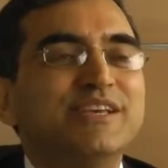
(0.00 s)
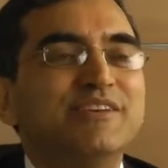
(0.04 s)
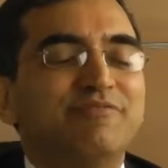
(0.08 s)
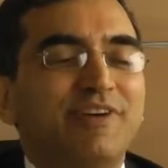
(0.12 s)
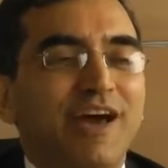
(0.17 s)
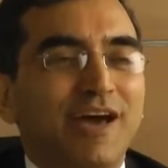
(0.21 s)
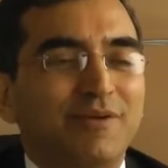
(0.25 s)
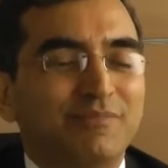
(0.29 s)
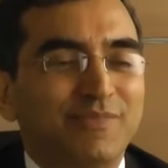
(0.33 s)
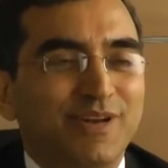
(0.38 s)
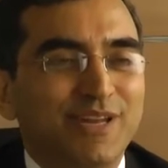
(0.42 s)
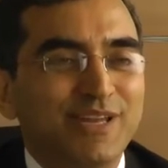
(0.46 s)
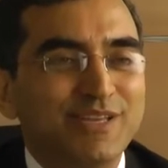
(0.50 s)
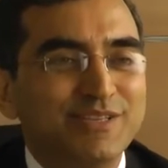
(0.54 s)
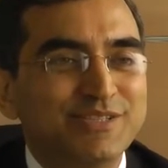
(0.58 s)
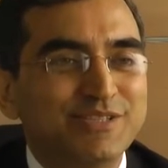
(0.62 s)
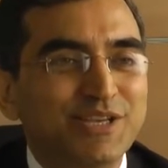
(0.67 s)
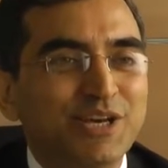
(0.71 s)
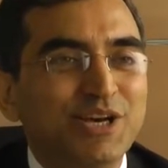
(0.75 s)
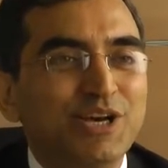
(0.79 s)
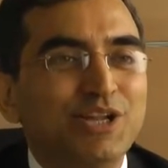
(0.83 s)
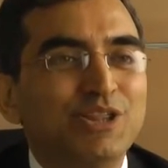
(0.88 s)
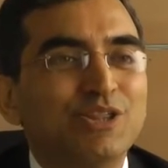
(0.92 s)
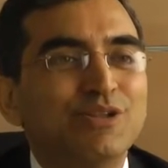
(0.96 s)

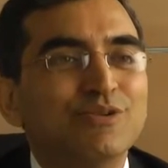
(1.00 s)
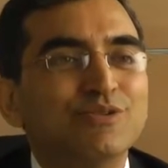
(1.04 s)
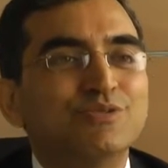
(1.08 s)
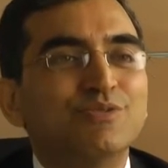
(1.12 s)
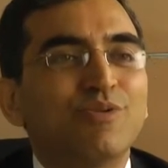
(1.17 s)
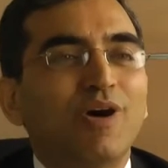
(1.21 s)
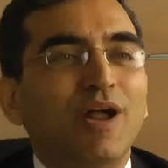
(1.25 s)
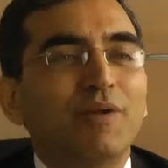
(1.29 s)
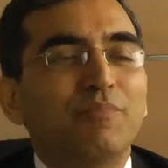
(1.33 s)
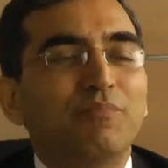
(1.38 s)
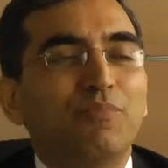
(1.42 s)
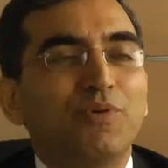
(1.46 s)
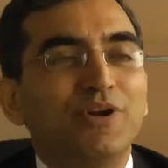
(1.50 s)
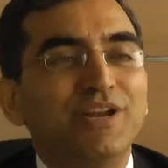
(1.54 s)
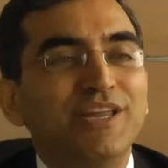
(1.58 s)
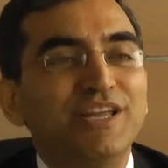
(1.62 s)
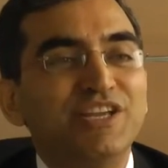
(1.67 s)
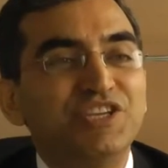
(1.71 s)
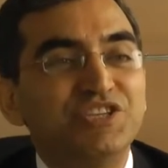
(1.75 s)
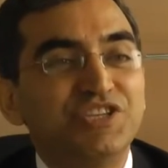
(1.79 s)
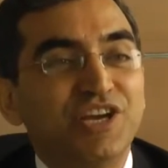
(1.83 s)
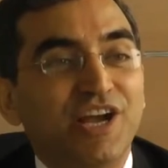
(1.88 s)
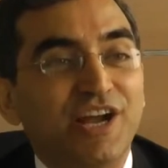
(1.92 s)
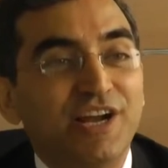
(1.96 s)
families, those who are
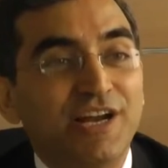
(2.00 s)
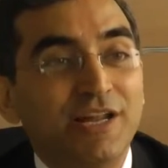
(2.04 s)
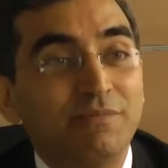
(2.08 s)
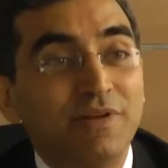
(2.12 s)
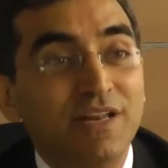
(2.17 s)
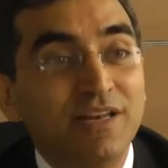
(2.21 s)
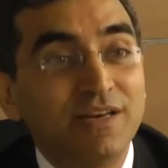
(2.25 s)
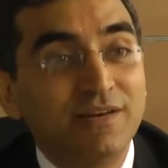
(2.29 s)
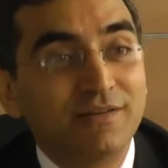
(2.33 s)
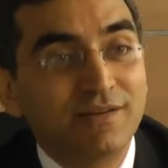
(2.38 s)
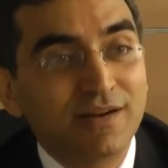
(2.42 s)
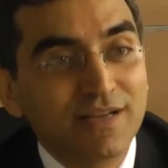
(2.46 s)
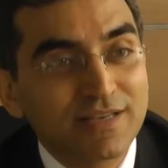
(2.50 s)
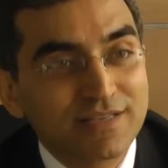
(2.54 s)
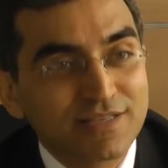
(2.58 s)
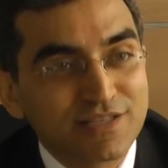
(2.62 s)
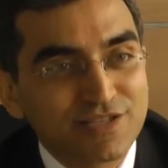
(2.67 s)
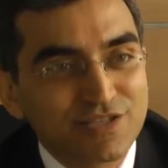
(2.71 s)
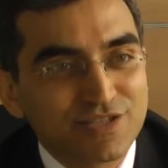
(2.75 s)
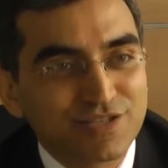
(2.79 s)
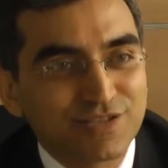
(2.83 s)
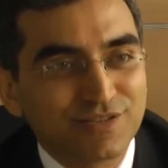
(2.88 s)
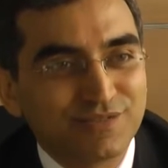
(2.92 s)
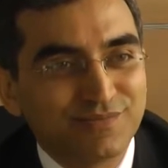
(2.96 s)
putting charitable
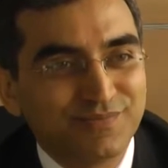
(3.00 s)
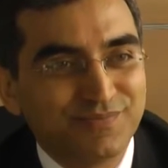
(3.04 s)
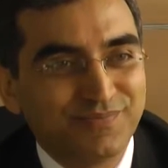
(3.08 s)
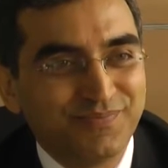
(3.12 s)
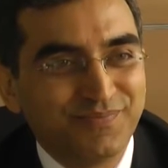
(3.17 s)
trust.